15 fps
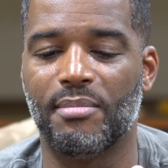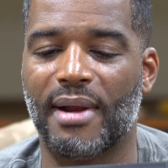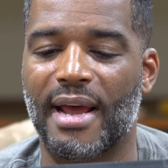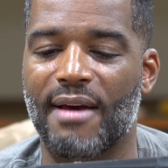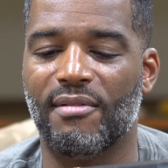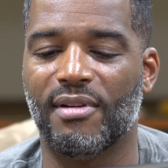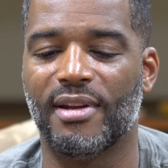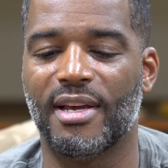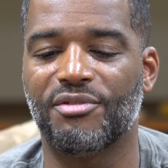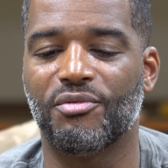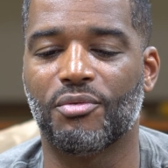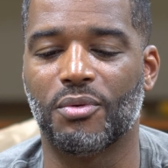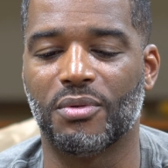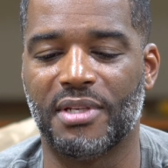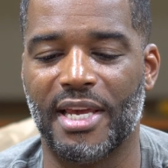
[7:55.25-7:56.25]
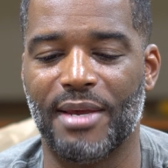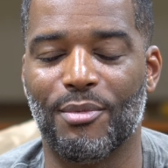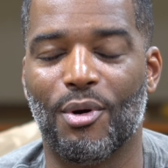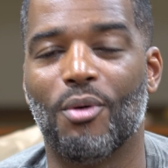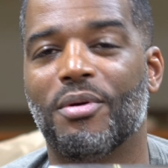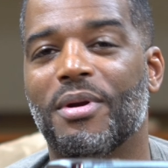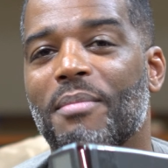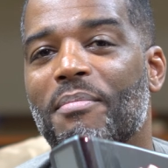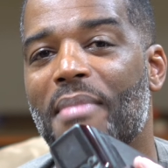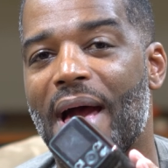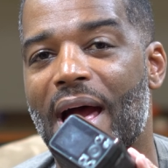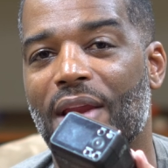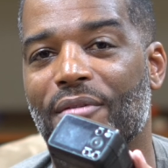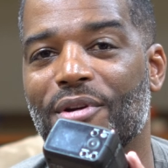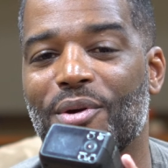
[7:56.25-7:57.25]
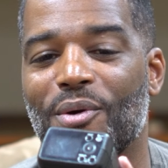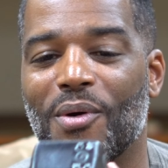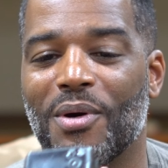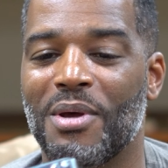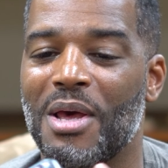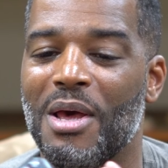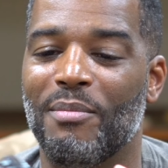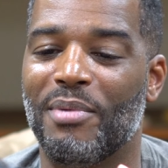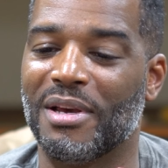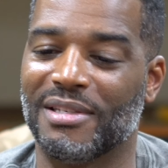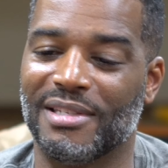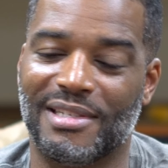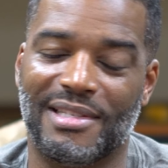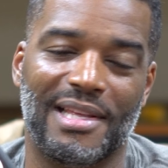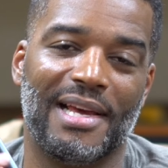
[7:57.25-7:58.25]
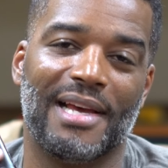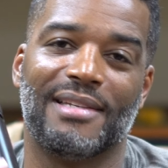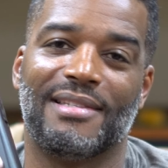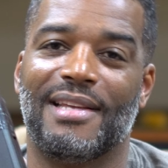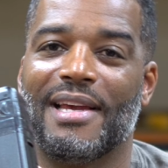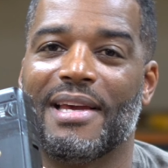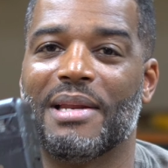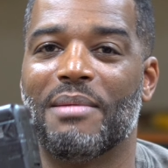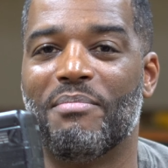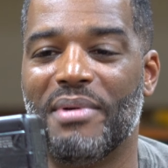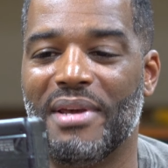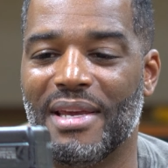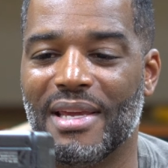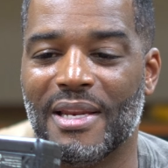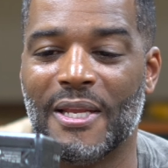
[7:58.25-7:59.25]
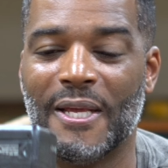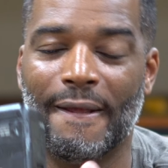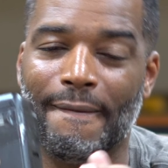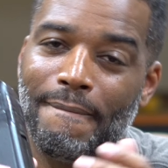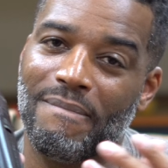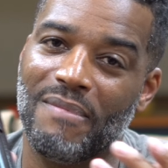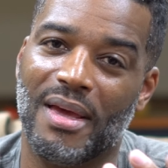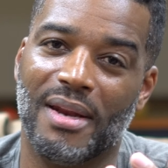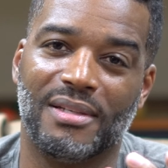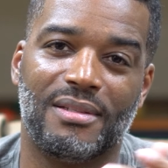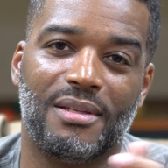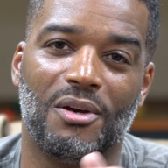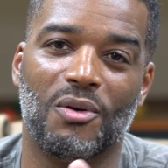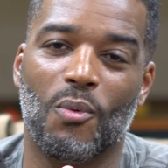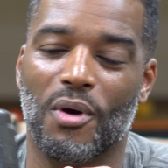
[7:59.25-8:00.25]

but I have electrical tape holding the battery on because this thing has taken a beating and it's still